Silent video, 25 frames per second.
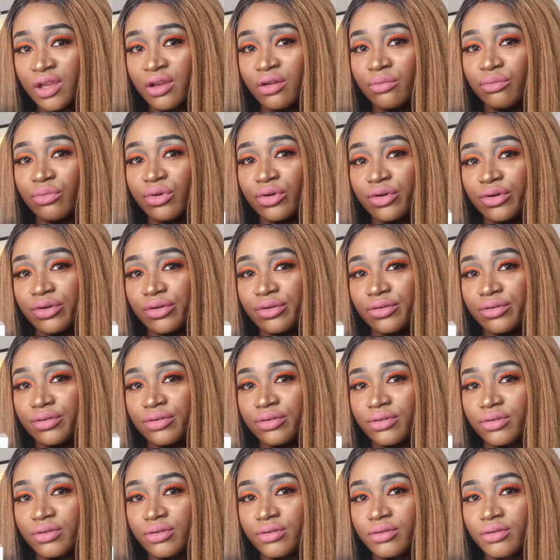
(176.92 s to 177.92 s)
but
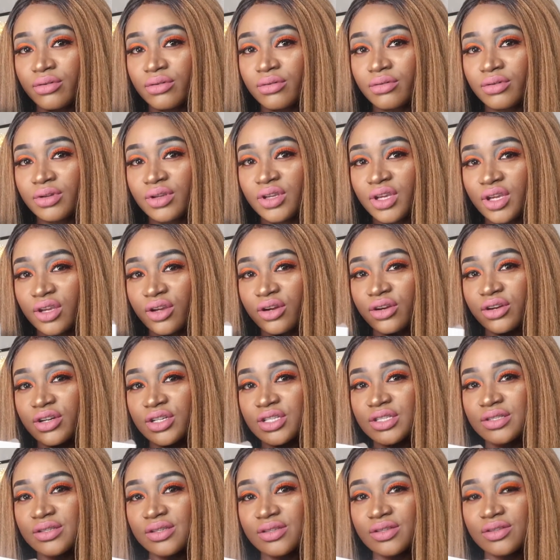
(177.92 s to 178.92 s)

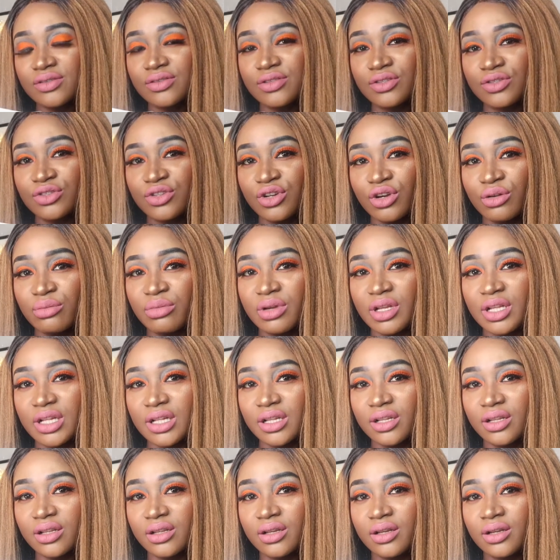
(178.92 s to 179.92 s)
gigahertz doesn't
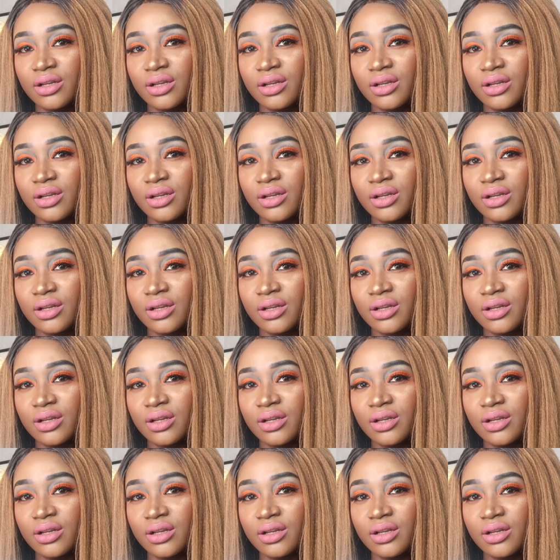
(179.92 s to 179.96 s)
determine,